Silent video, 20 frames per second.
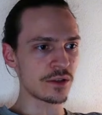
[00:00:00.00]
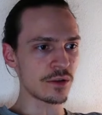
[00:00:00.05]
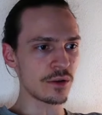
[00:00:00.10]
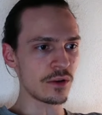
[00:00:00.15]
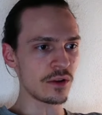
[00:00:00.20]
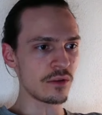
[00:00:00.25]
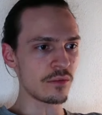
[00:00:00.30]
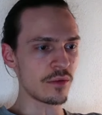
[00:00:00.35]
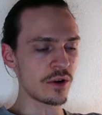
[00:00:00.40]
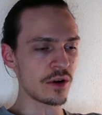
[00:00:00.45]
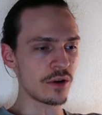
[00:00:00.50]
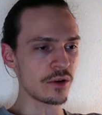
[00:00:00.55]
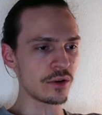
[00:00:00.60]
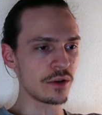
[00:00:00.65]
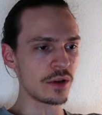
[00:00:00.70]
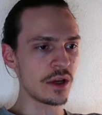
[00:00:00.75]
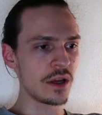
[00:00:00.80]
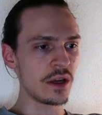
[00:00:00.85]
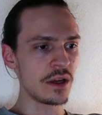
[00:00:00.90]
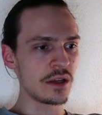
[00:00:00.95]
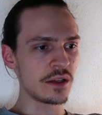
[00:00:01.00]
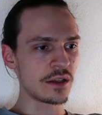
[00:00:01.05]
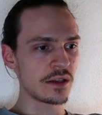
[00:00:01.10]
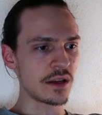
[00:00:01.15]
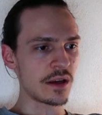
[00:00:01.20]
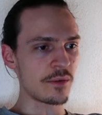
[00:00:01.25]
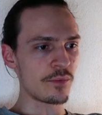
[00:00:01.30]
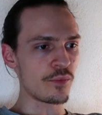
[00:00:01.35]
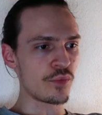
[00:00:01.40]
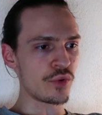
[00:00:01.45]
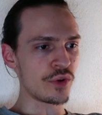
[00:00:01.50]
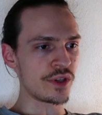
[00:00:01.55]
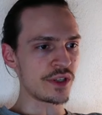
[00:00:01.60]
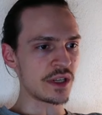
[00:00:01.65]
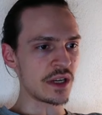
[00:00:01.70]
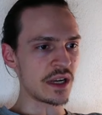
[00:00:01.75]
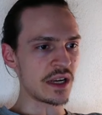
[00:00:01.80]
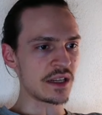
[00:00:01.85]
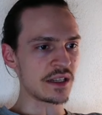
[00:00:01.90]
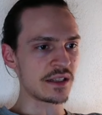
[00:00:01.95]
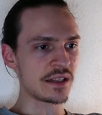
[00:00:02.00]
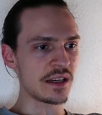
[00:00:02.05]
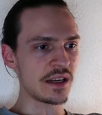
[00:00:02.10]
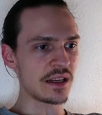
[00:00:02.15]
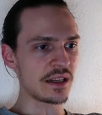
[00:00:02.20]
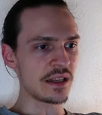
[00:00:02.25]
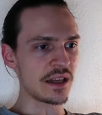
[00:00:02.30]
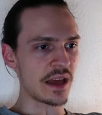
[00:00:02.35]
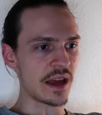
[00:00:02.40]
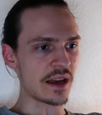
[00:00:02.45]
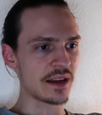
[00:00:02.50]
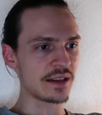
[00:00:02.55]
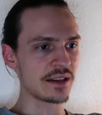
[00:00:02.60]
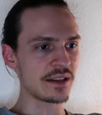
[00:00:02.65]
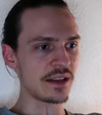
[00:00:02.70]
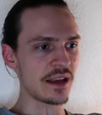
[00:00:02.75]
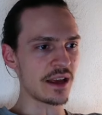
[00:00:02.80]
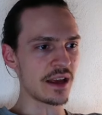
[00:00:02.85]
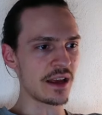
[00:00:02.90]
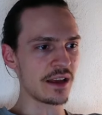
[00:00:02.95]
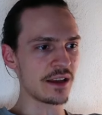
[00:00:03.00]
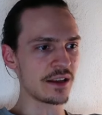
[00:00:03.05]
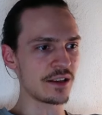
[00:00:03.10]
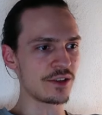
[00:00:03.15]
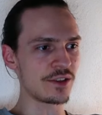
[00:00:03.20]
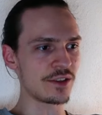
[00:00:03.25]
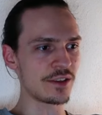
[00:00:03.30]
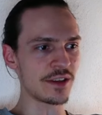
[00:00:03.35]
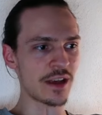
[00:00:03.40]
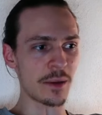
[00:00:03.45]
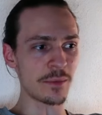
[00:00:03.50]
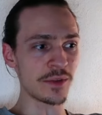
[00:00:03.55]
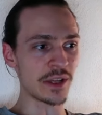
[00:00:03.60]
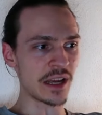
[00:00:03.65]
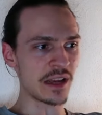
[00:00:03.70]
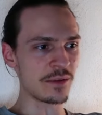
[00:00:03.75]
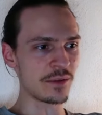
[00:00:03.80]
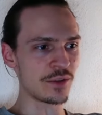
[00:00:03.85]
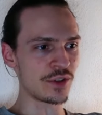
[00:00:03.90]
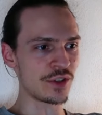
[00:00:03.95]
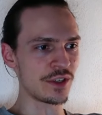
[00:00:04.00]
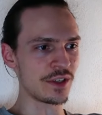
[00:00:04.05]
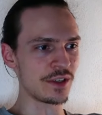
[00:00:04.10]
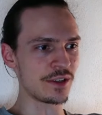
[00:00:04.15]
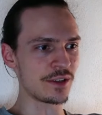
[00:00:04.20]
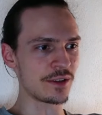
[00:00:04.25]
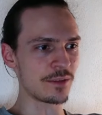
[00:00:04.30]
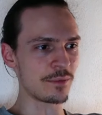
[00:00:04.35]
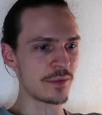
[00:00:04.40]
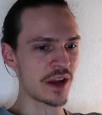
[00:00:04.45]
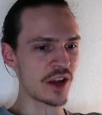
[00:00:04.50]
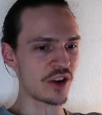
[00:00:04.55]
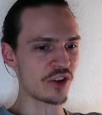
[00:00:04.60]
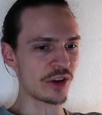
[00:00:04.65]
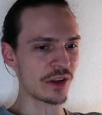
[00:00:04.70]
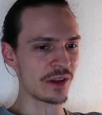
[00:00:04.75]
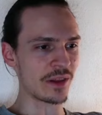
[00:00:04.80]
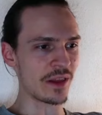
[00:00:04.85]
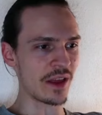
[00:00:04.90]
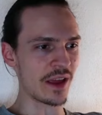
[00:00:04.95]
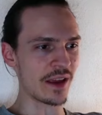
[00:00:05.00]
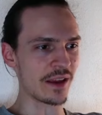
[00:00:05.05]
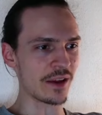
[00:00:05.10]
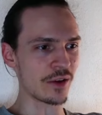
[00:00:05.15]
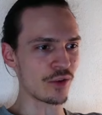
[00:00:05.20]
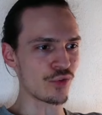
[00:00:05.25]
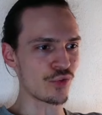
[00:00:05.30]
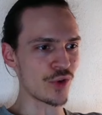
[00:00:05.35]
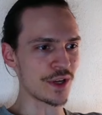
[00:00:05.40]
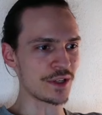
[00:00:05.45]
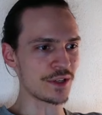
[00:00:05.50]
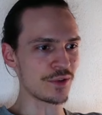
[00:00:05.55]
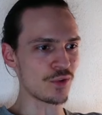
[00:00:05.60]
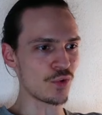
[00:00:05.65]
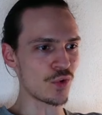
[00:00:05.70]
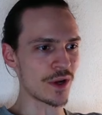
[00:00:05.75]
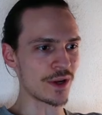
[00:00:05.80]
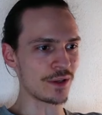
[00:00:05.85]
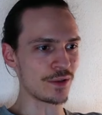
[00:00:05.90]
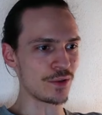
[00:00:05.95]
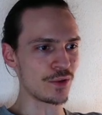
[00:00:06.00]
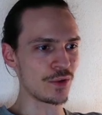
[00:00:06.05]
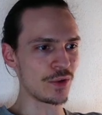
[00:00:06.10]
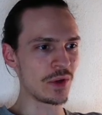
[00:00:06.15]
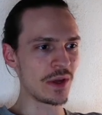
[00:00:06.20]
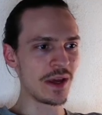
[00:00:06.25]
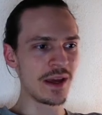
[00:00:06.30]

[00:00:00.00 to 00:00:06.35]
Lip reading: all about some precise attacks, and sometimes she's smashing like a crazy one, dude.